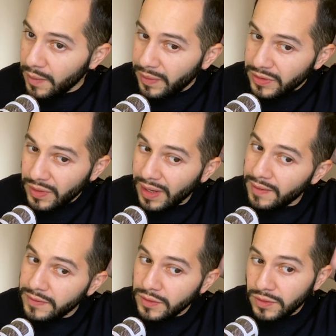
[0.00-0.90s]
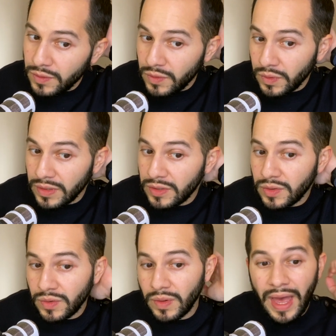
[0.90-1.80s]
What you have to do is
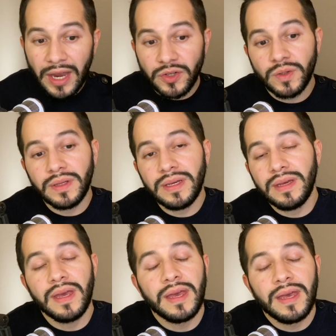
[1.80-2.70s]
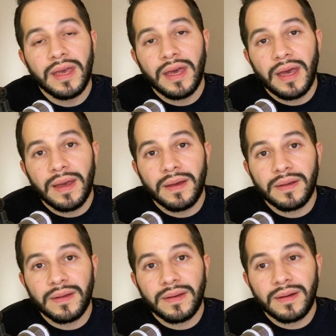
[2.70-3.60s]
to actually
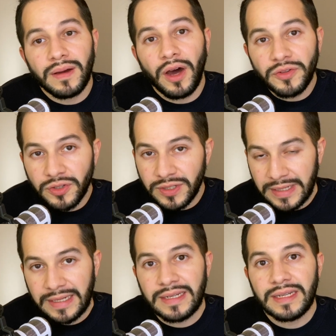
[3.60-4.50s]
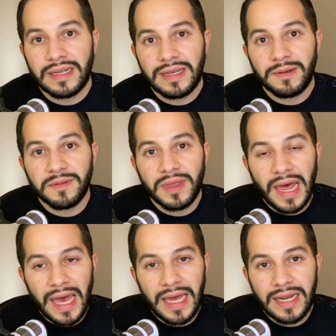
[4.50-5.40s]
understand if
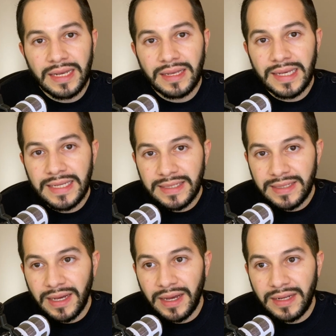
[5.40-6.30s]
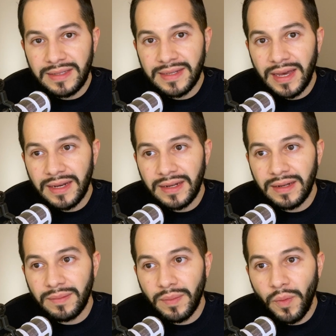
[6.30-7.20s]
that insight is
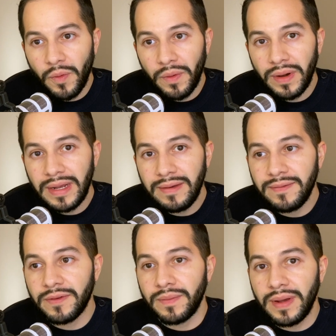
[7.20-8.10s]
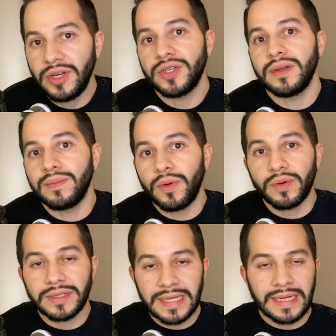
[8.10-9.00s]
adding more information and
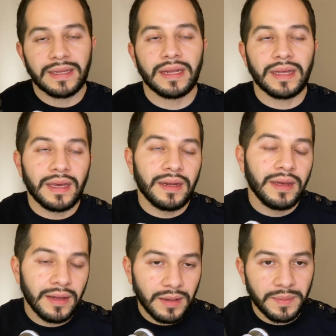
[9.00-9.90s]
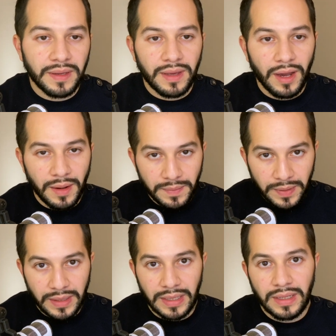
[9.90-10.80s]
more data that can help the
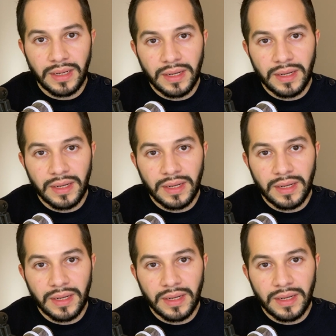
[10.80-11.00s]
company